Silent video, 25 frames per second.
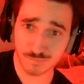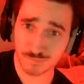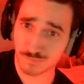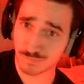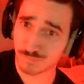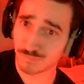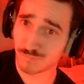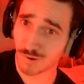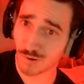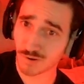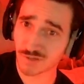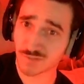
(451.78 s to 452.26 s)

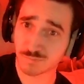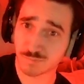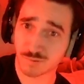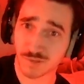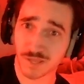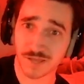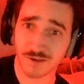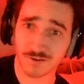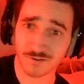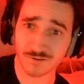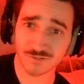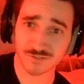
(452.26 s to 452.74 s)
most
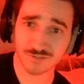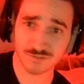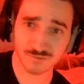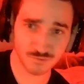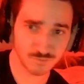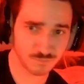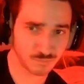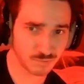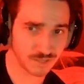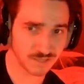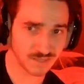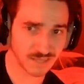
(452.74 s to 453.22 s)
players who
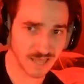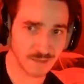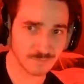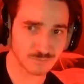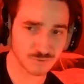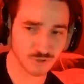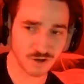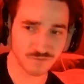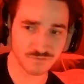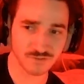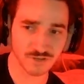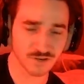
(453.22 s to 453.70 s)
play labs
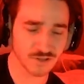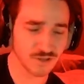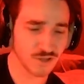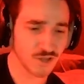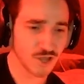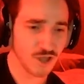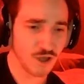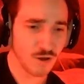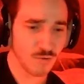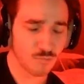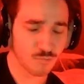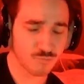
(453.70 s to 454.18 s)
often
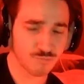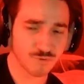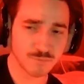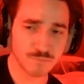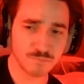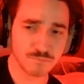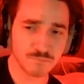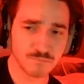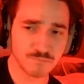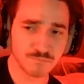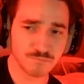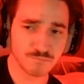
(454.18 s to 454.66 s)
would be
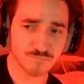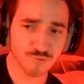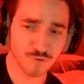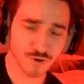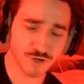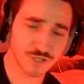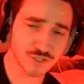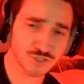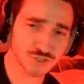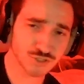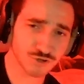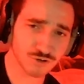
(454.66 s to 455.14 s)

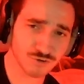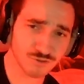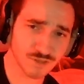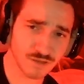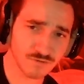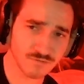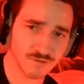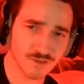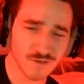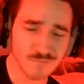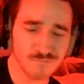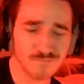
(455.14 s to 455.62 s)
pretty sure
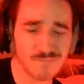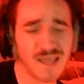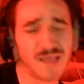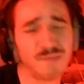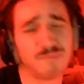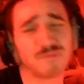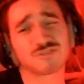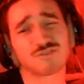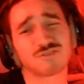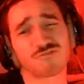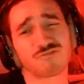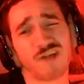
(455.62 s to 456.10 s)
that maybe
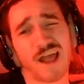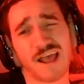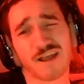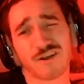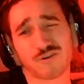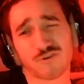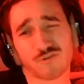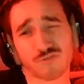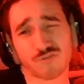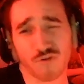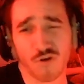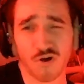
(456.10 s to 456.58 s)
there's a rat
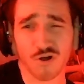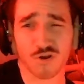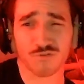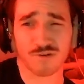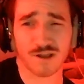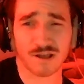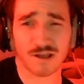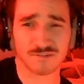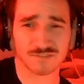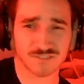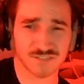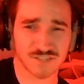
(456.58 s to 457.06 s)
crawling
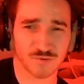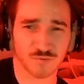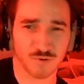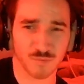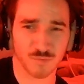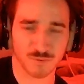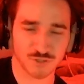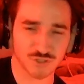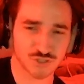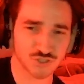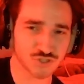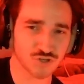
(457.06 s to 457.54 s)
around somewhere,
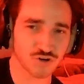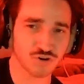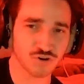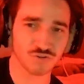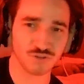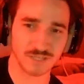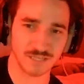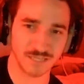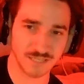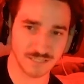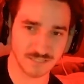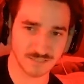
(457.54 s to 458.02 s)
but
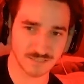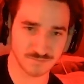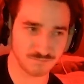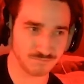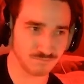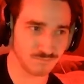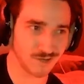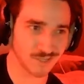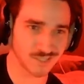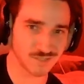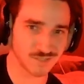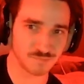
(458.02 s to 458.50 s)
surely he
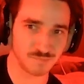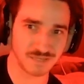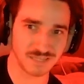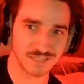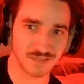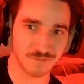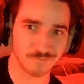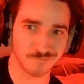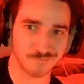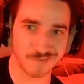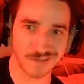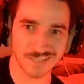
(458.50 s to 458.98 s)
must be
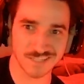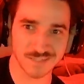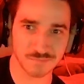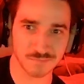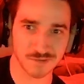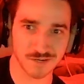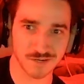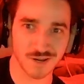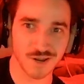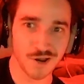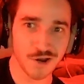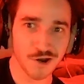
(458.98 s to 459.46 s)
in the
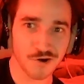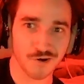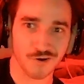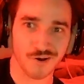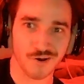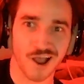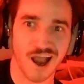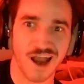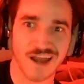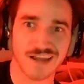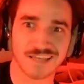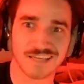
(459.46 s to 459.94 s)
basement or
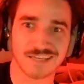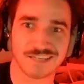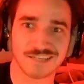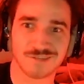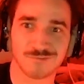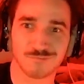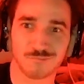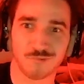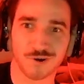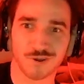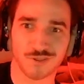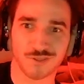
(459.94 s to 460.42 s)
hiding
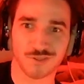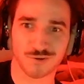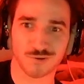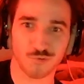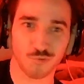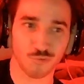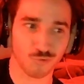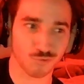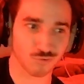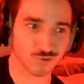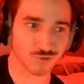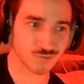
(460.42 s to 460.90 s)
in one of the
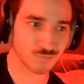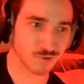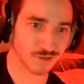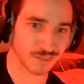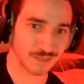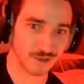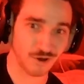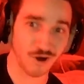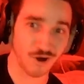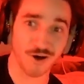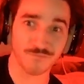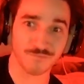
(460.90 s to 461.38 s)
corners of one of
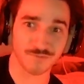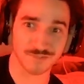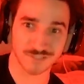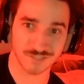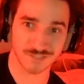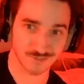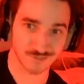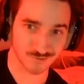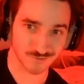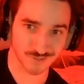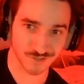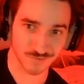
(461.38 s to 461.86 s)
the
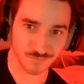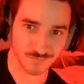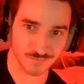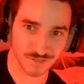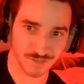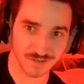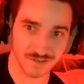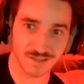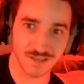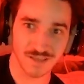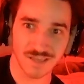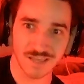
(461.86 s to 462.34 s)
offices or
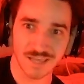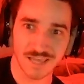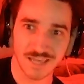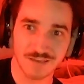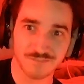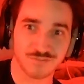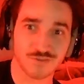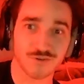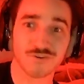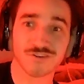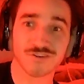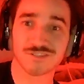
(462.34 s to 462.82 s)
something.
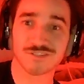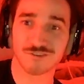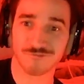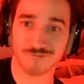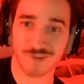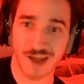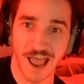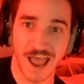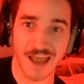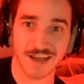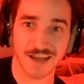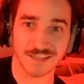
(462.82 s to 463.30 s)
If there is a
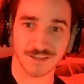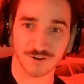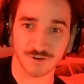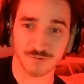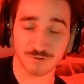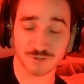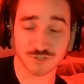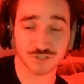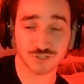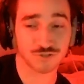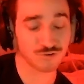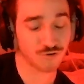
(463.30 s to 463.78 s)
rat here,
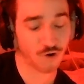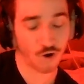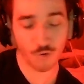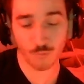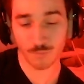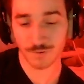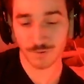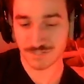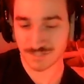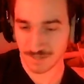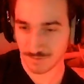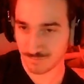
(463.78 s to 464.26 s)
which there
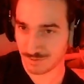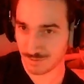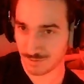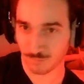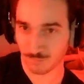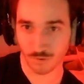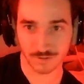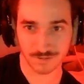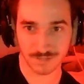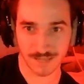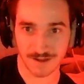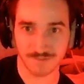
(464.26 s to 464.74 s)
always can be
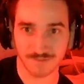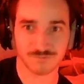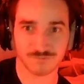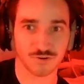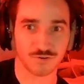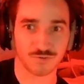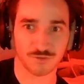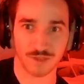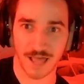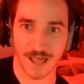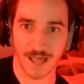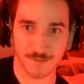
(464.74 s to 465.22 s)
one left
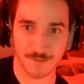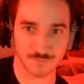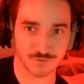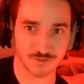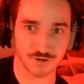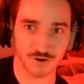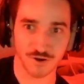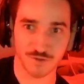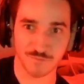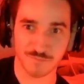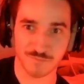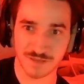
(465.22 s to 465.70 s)
on labs, you
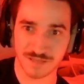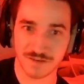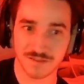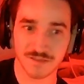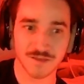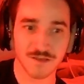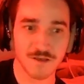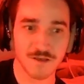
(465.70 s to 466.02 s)
know what I mean?